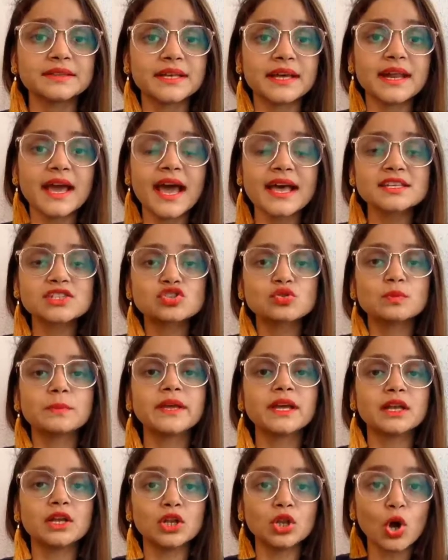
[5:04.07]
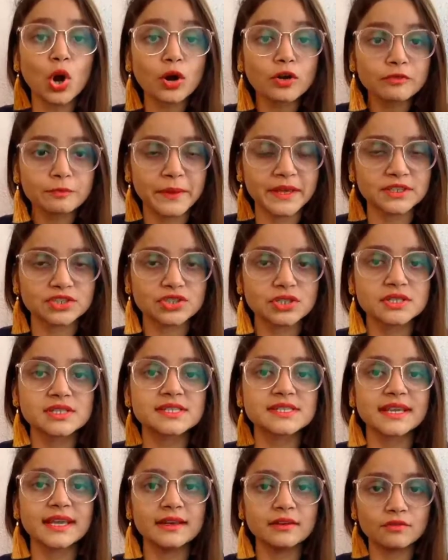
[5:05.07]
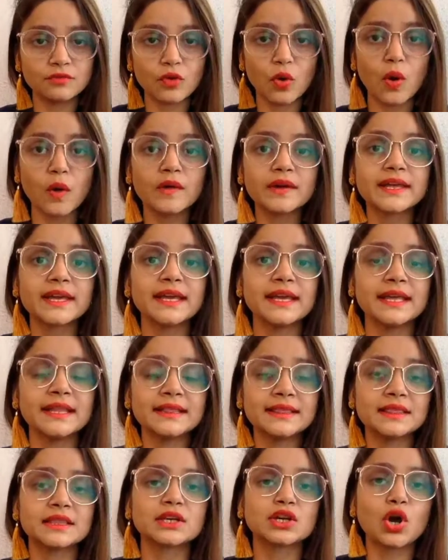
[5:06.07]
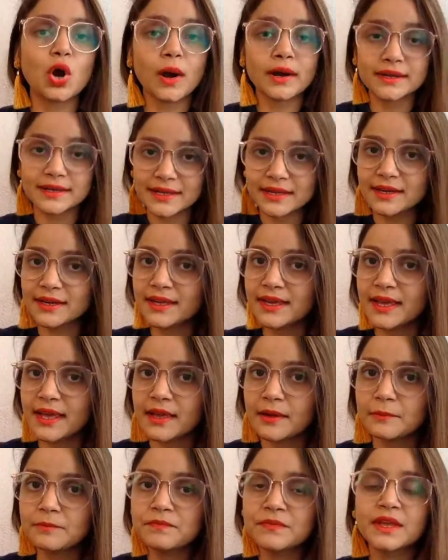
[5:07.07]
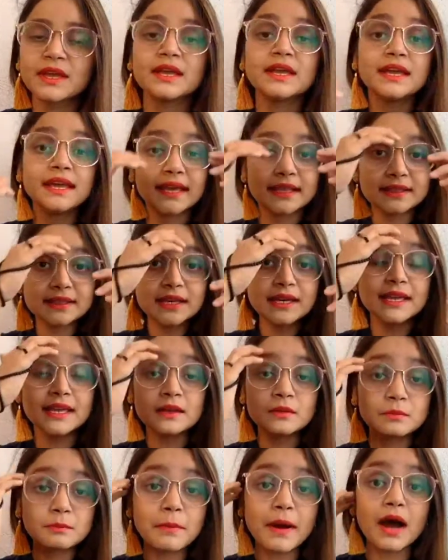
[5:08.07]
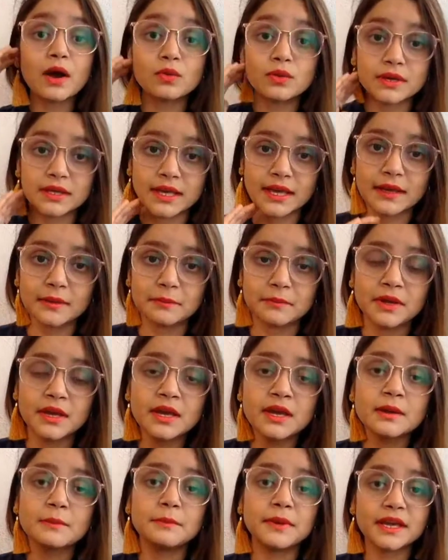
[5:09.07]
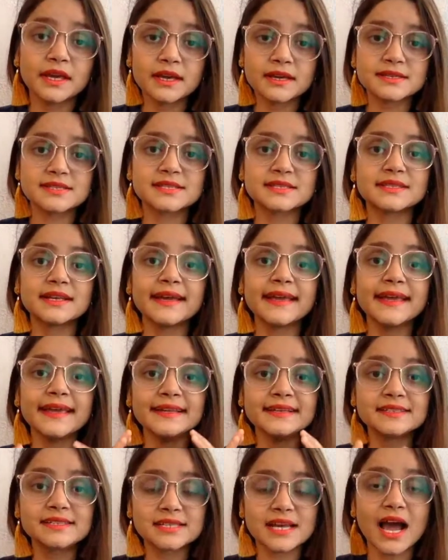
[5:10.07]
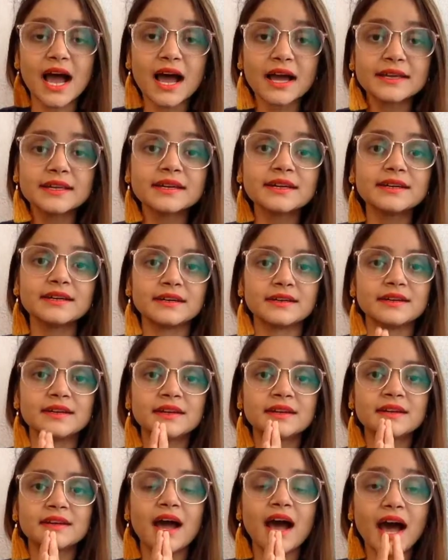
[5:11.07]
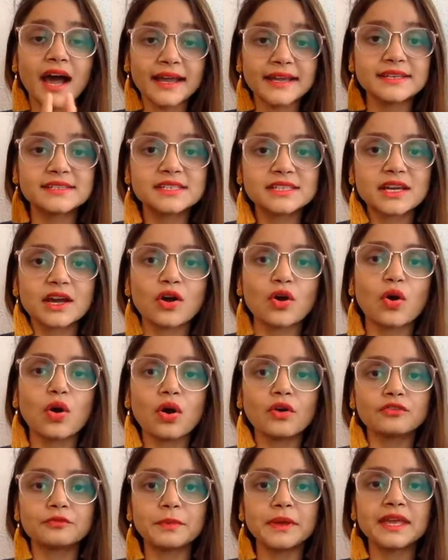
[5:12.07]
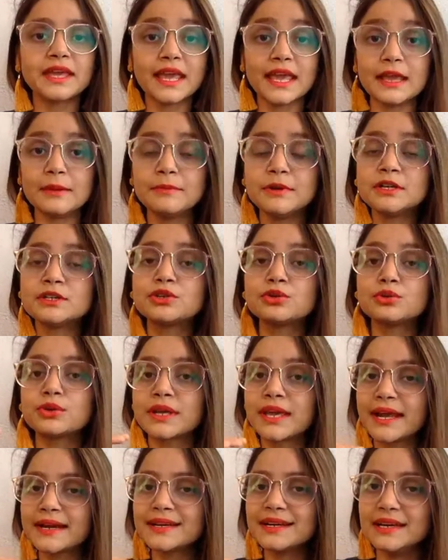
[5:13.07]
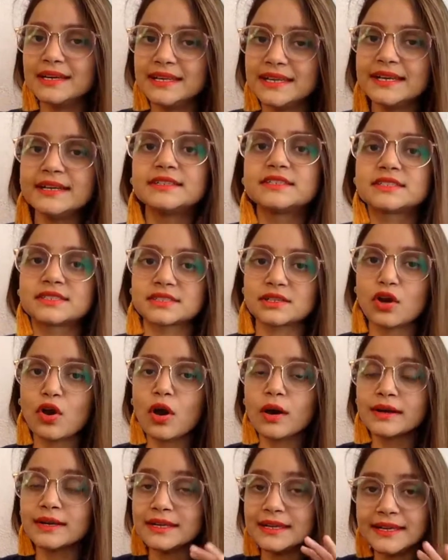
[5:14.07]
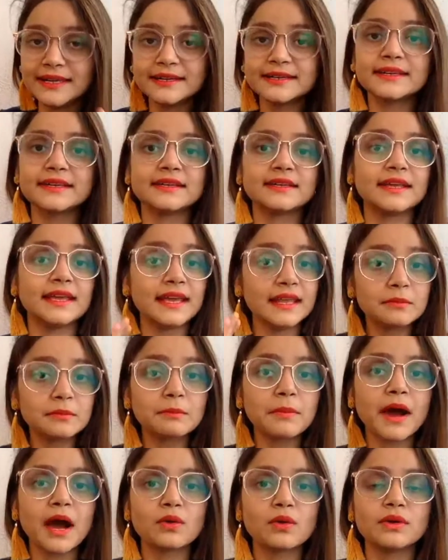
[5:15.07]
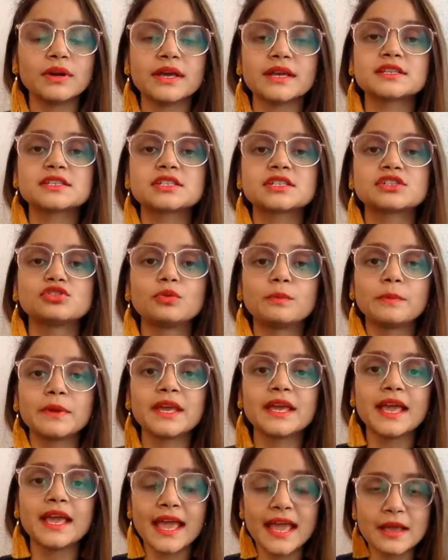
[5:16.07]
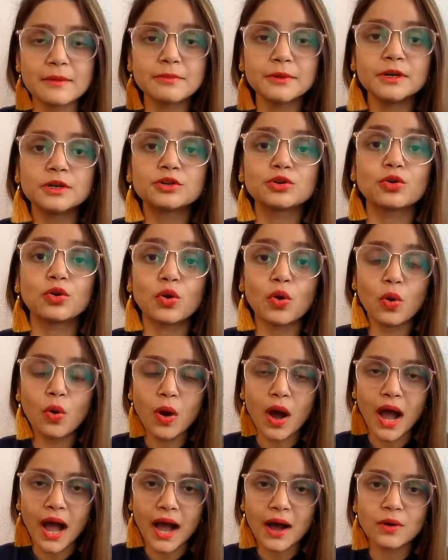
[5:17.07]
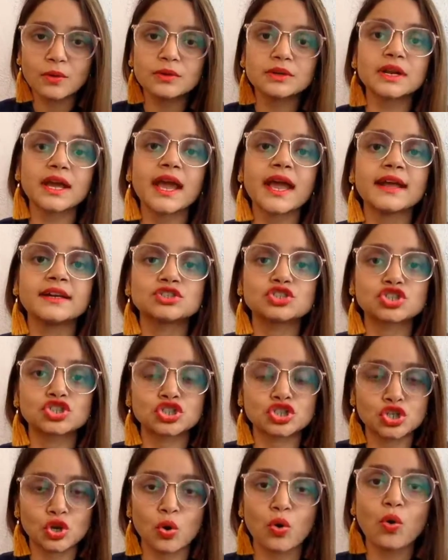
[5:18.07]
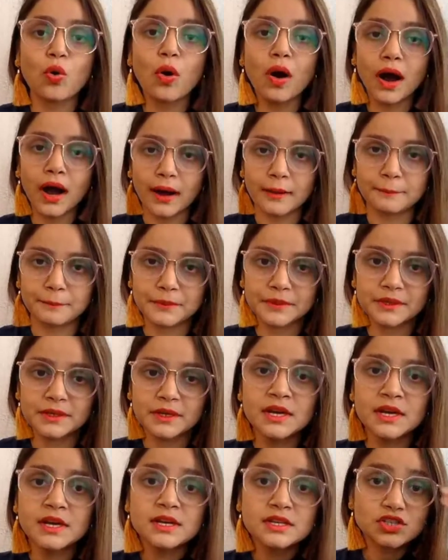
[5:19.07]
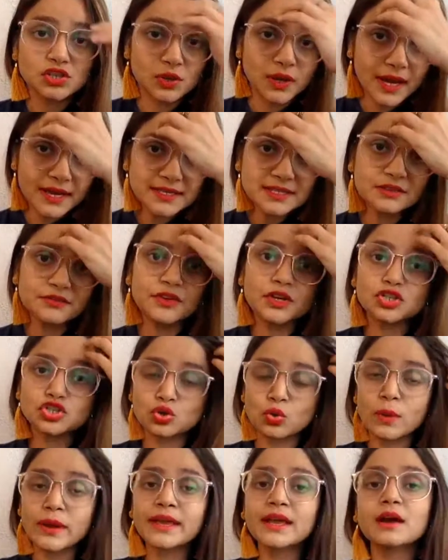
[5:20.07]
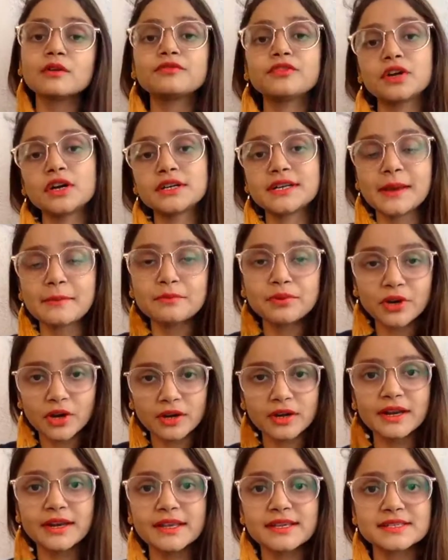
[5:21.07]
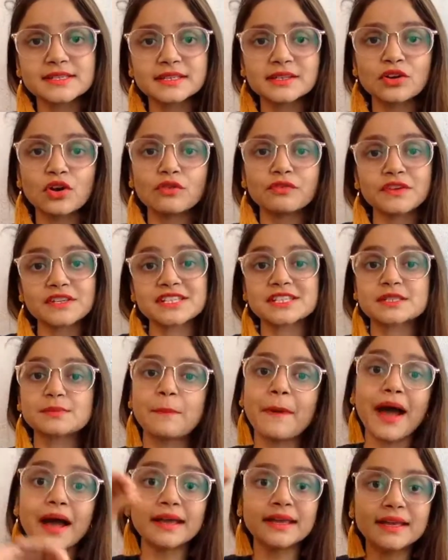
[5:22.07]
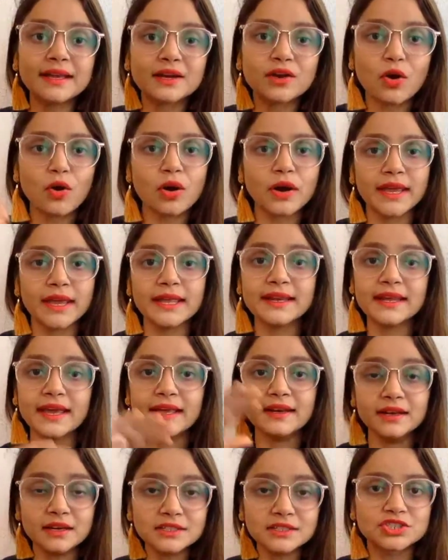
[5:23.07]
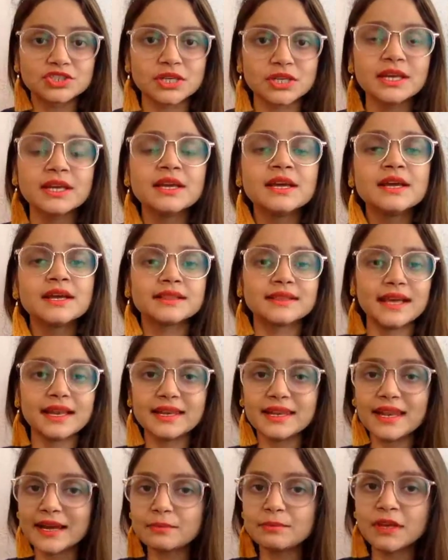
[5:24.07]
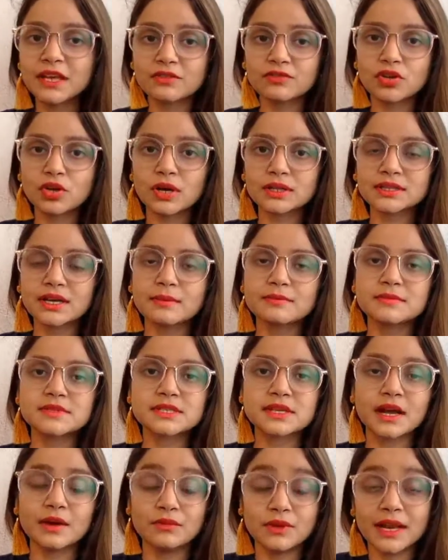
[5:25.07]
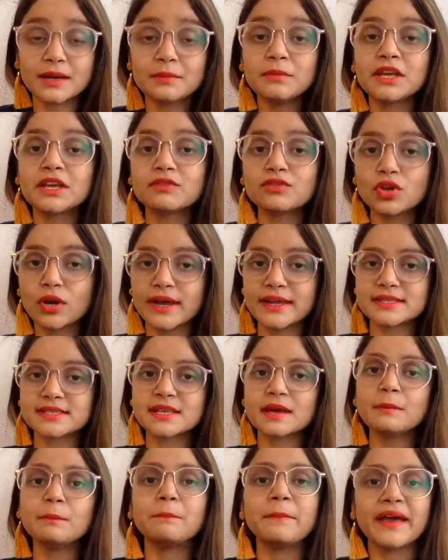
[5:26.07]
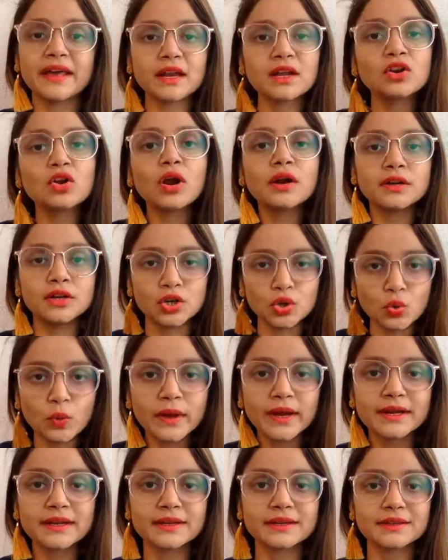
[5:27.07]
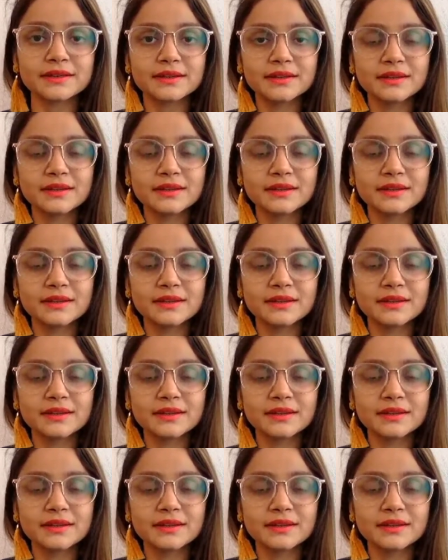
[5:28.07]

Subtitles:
There has to be a lot of patience involved in the content game, in the inbound game, because the entire idea of being able to get leads on LinkedIn inbound is to be able to go out and show up. So guys, if you're showing up for a temporary reason of a spike or in energy, then let me give you a heads up, better not do it